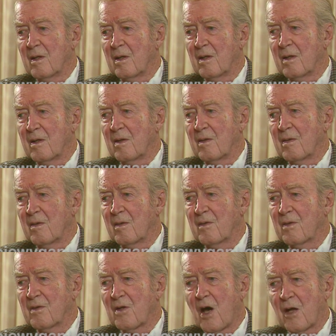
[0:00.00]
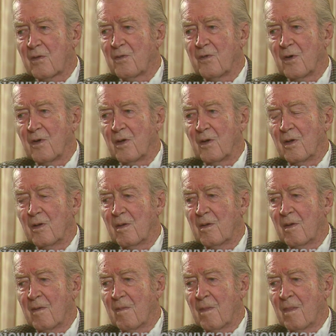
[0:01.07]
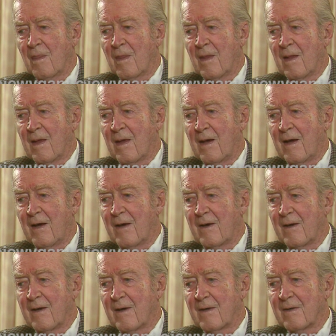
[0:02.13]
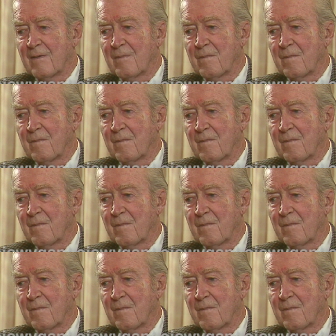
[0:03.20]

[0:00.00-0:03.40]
uh, uh, thoughtful. And uh,